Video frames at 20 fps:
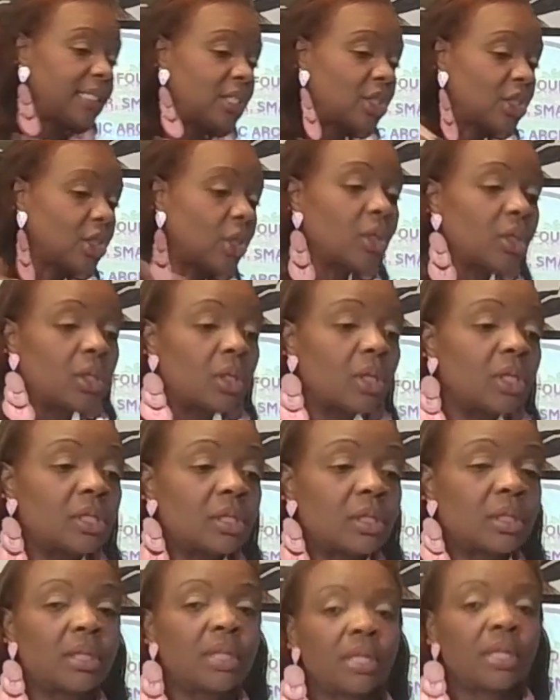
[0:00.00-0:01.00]
in
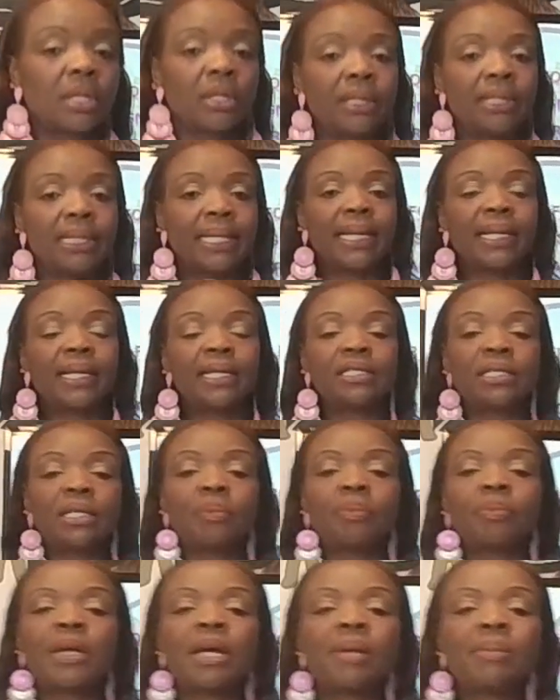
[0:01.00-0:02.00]
circles, couldn't get into
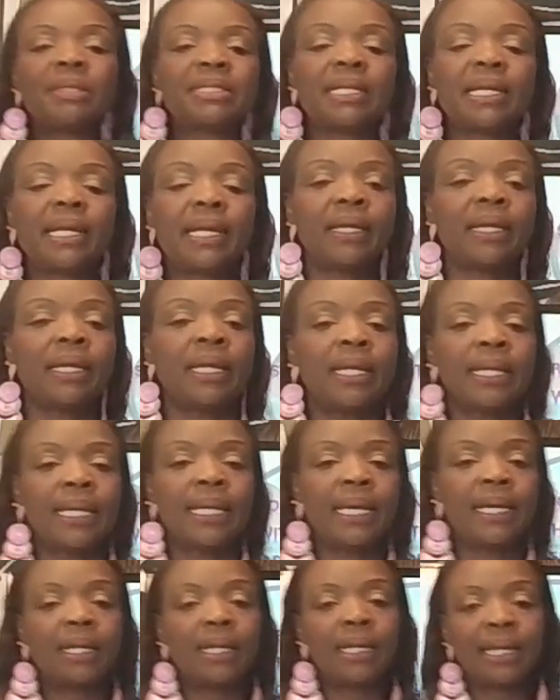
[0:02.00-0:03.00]
the promised land.
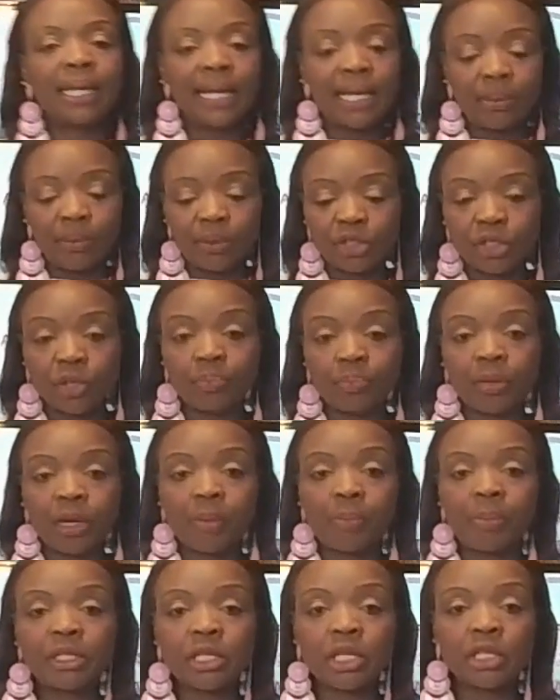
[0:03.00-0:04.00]
Can't align with your
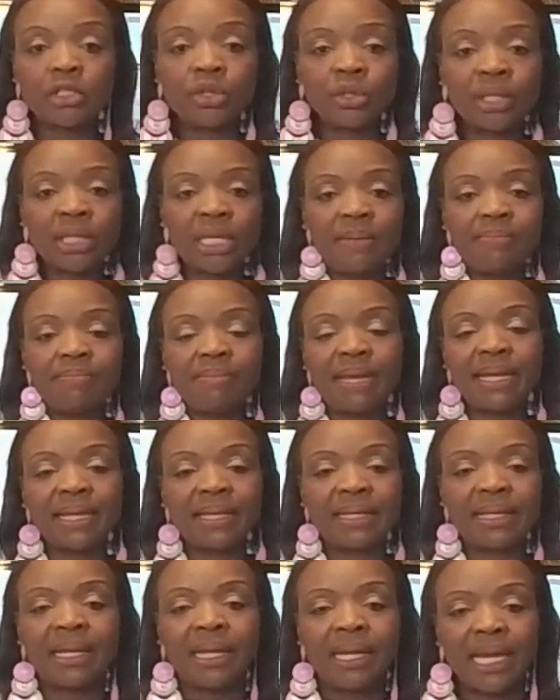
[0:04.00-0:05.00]
purpose because you keep
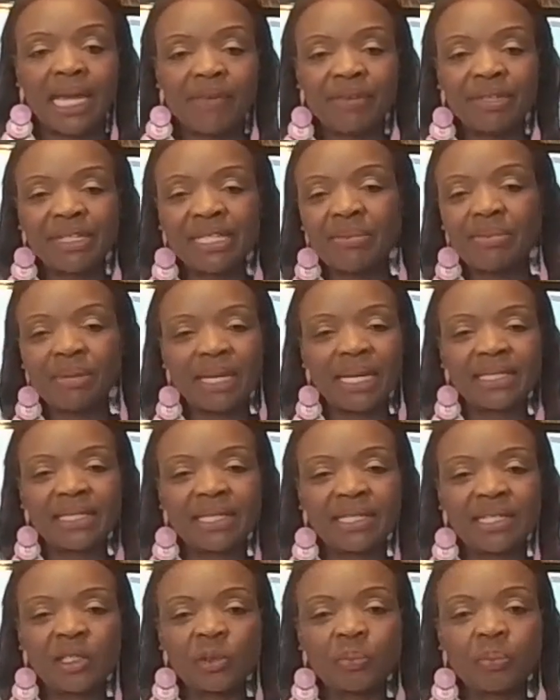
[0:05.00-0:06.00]
making, every time you get
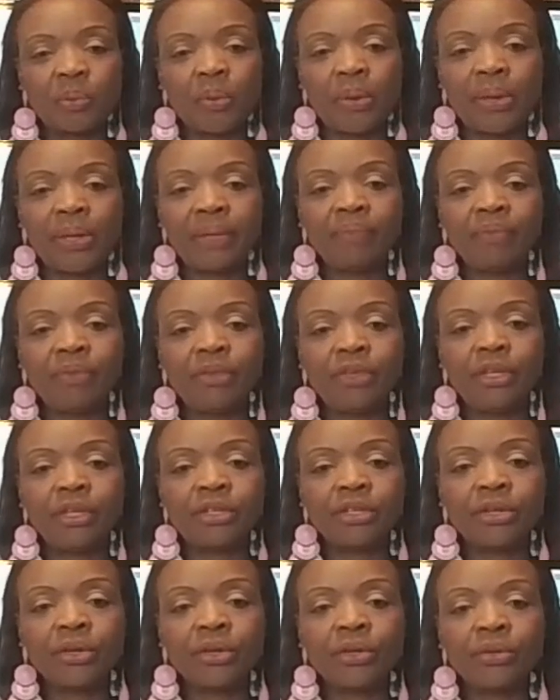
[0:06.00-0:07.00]
to this point, you
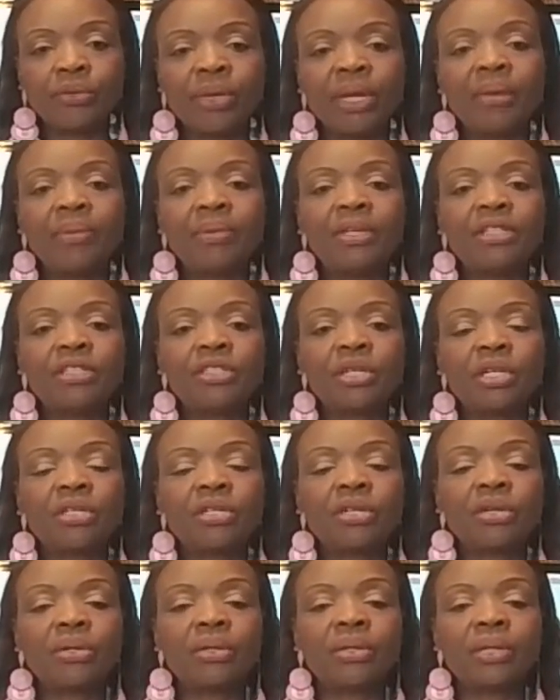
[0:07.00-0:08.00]
turn right when you should
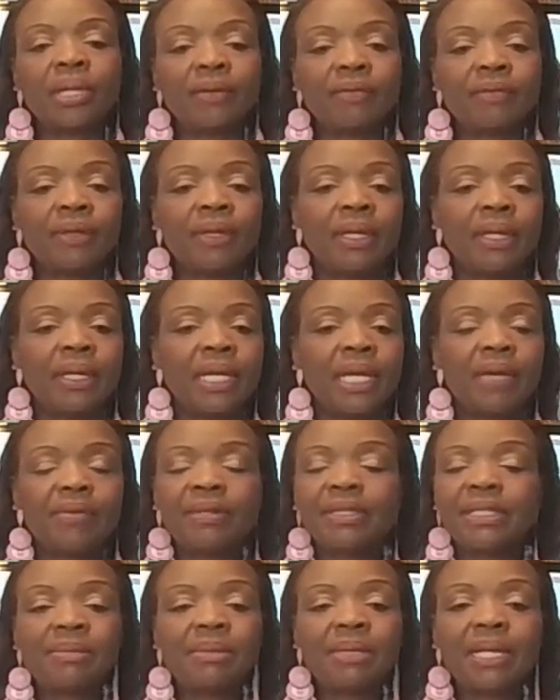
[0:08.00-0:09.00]
have turned left.
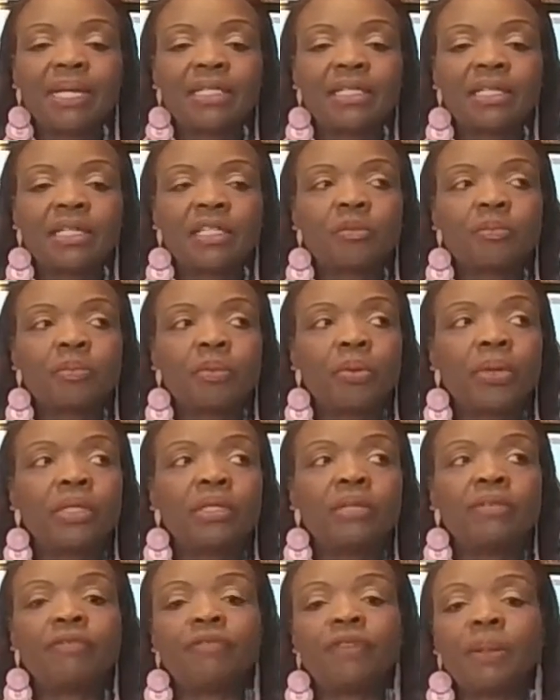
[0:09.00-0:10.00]
Every time you get to this
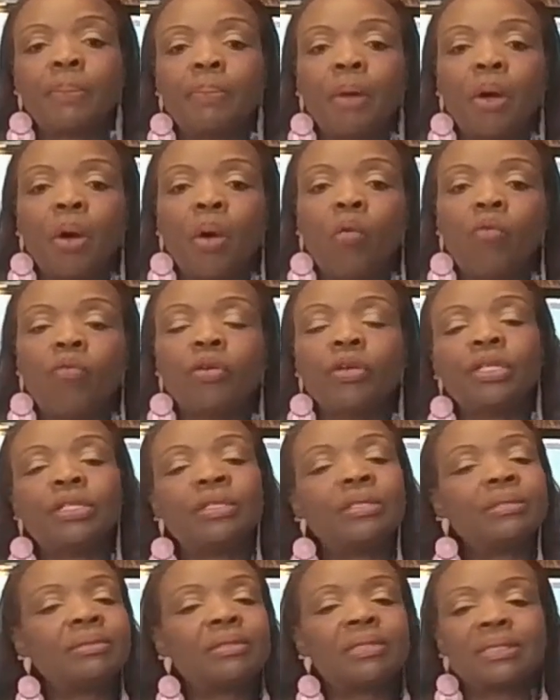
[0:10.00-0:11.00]
point, you flip over,
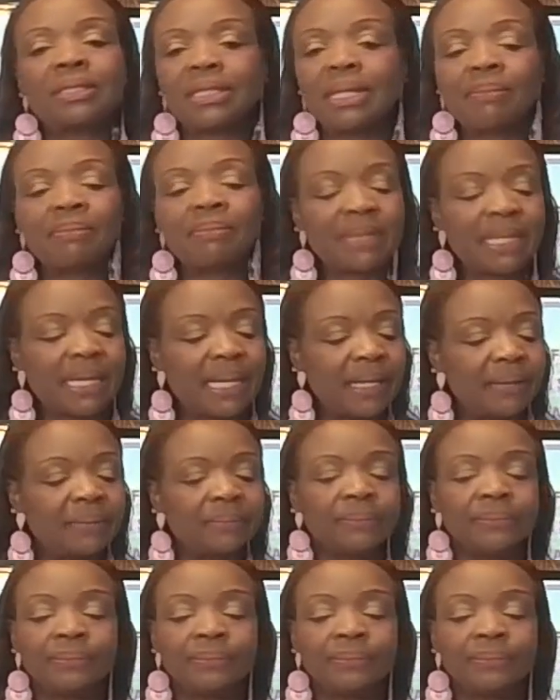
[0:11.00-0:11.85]
you do something